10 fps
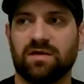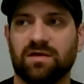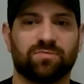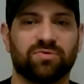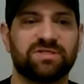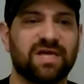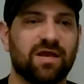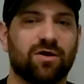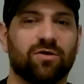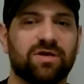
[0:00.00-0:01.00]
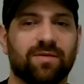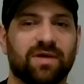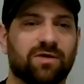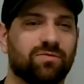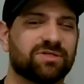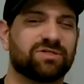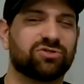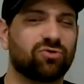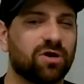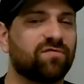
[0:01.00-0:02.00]
the Breezango gimmick was
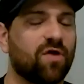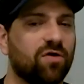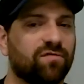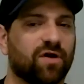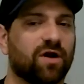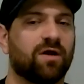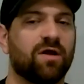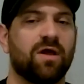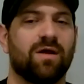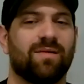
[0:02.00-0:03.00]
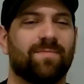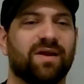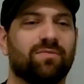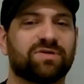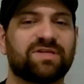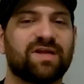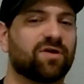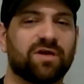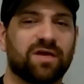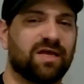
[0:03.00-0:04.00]
sort of over, but
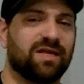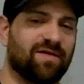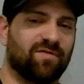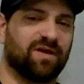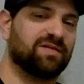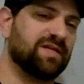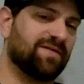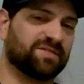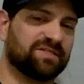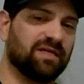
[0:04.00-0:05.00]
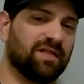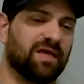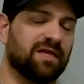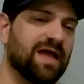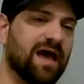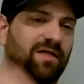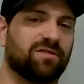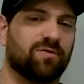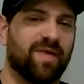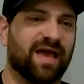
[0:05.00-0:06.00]
it didn't have a ceiling. And now
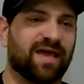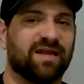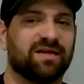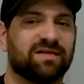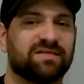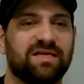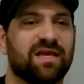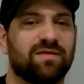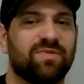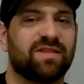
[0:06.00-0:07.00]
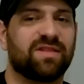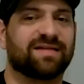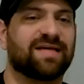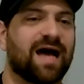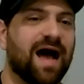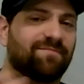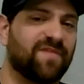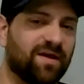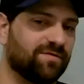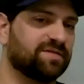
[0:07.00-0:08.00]
that they're back in NXT, they can be that top
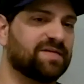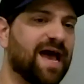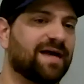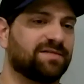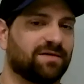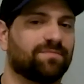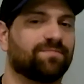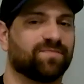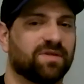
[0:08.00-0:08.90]
veteran tag team.